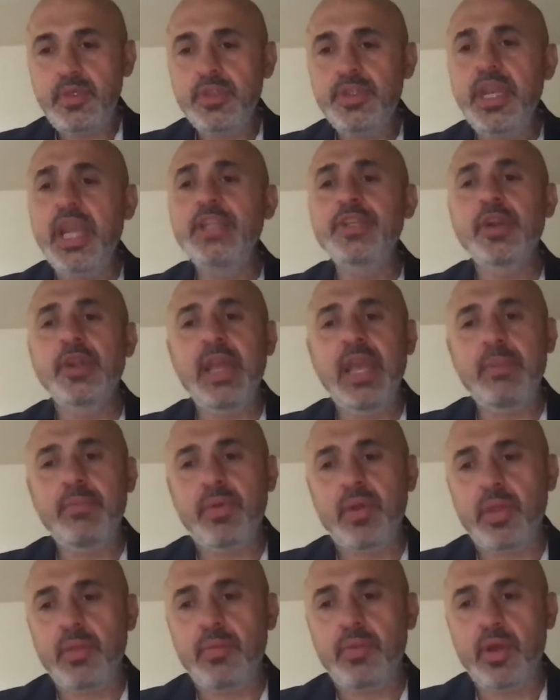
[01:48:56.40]
Change your name,
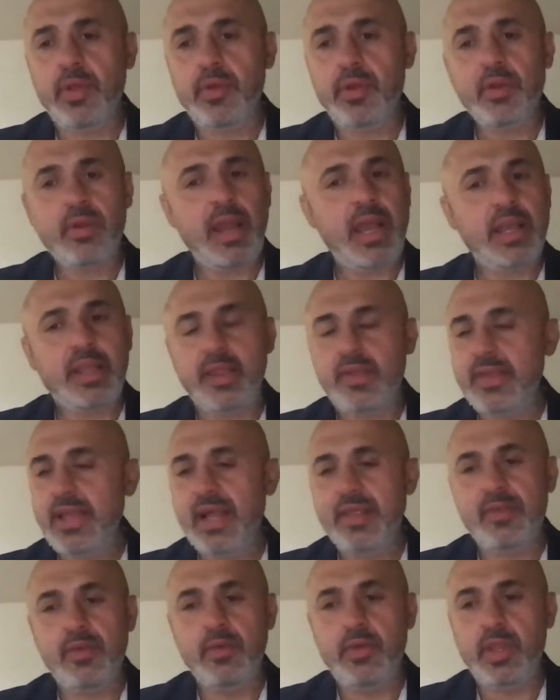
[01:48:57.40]
bro brother. Crack, it's
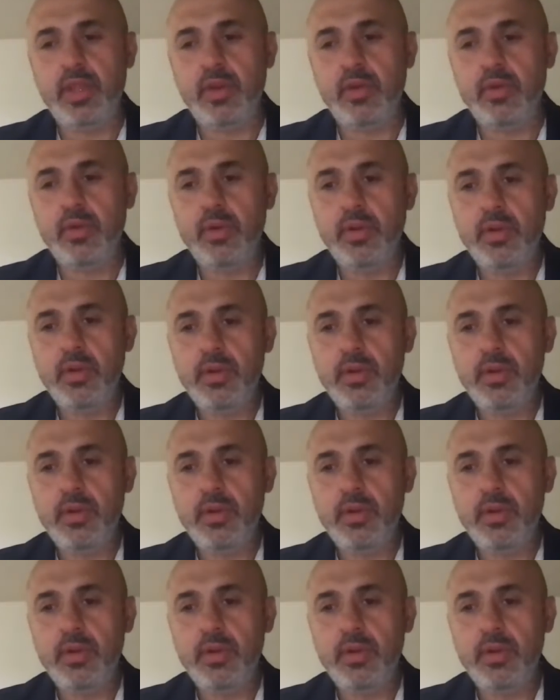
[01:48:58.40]
not suiting you.